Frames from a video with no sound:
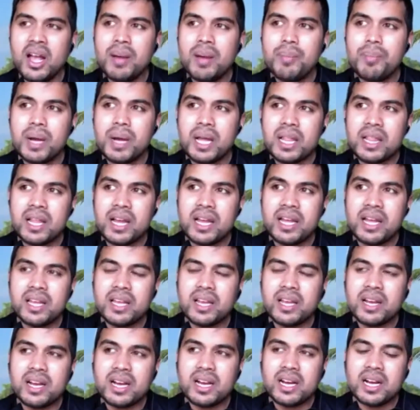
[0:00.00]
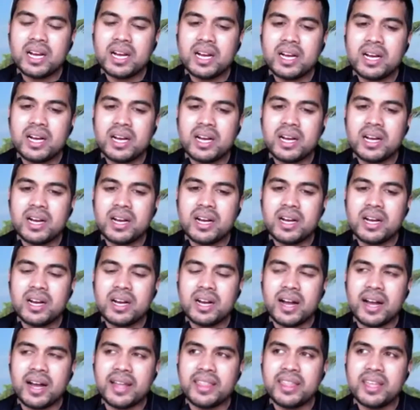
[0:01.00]
But like I
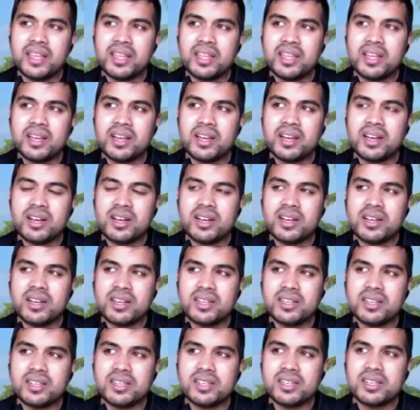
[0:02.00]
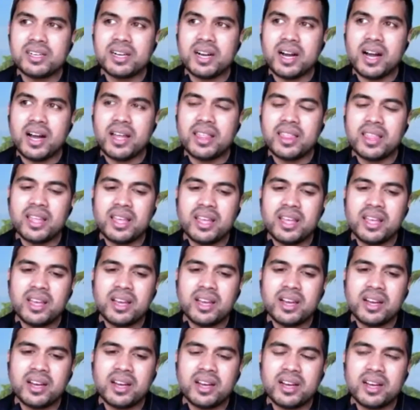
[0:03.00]
think
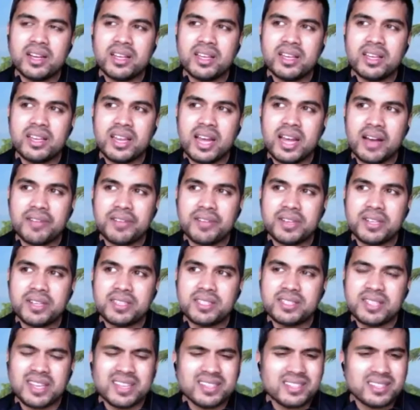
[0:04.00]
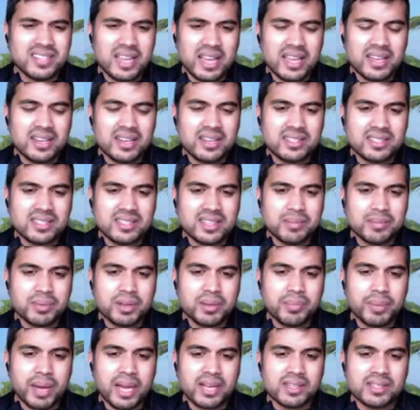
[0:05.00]
he'd have to stay sane in some
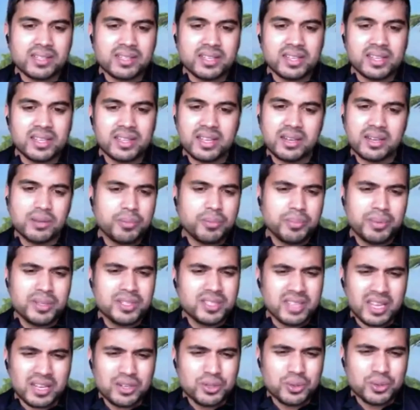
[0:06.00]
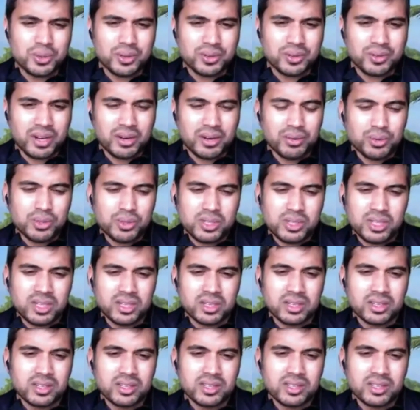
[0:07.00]
capacity, and that would be schedule, right? Routine.